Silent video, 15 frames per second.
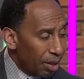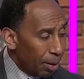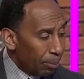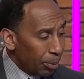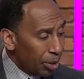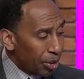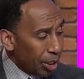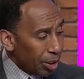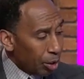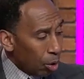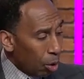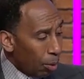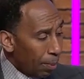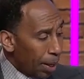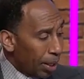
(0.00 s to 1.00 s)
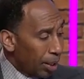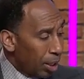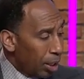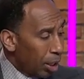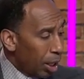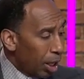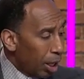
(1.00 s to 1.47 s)
Appreciate the call, man.
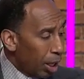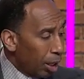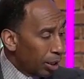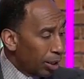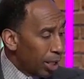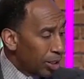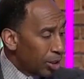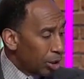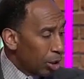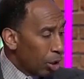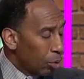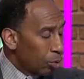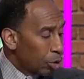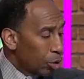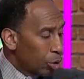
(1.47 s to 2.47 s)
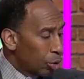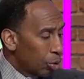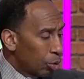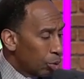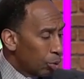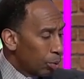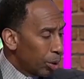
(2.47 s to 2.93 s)
Let's go
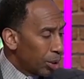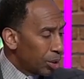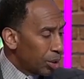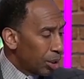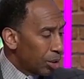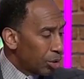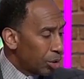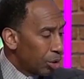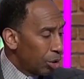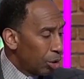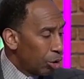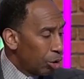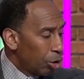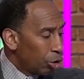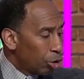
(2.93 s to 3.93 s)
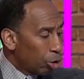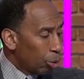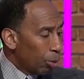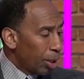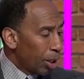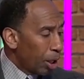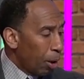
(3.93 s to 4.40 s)
to, what is this?
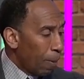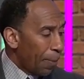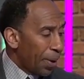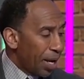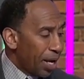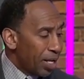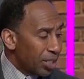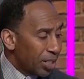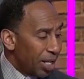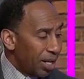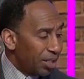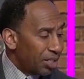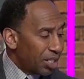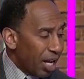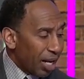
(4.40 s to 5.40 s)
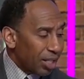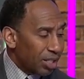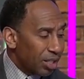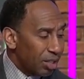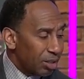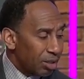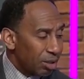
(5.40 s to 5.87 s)
Truy Lopez in
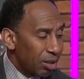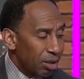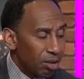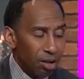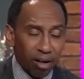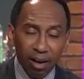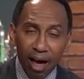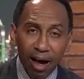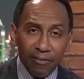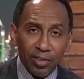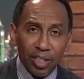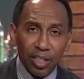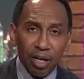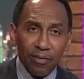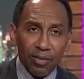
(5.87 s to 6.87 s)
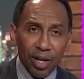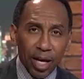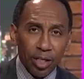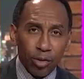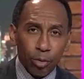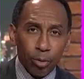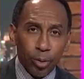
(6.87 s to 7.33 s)
Texas. You're live with Stephen
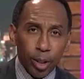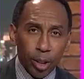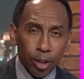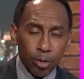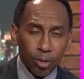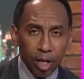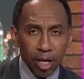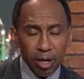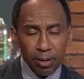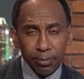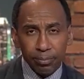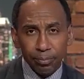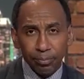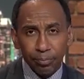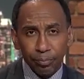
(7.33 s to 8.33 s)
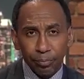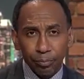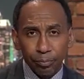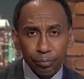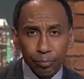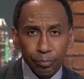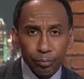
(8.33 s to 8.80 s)
A. Truy, are you there?
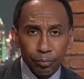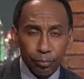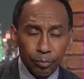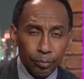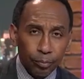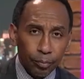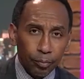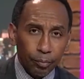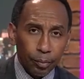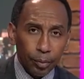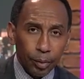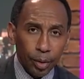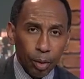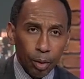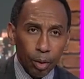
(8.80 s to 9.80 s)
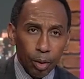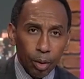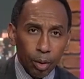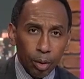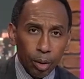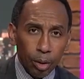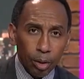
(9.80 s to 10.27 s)
Hi, Stephen A. This is
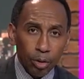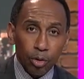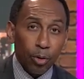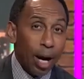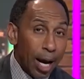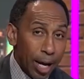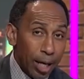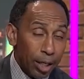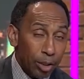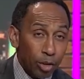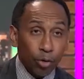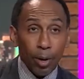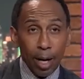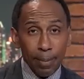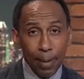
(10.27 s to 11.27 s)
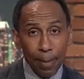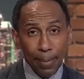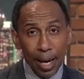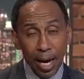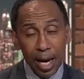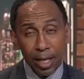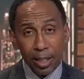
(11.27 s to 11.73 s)
Trey. Trey, my
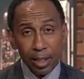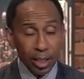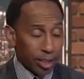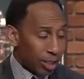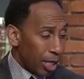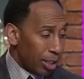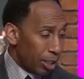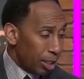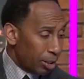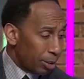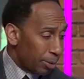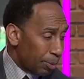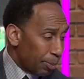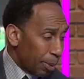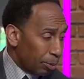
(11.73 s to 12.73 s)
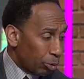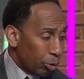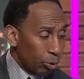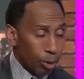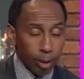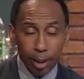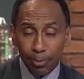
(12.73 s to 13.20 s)
bad. It said this is about
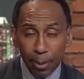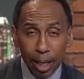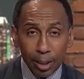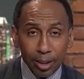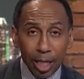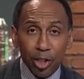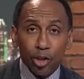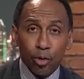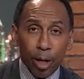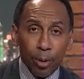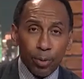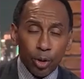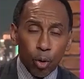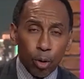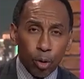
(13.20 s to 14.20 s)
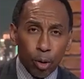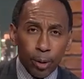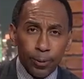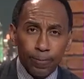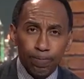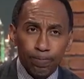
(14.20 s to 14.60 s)
Truy. I apologize. Trey, what's going on?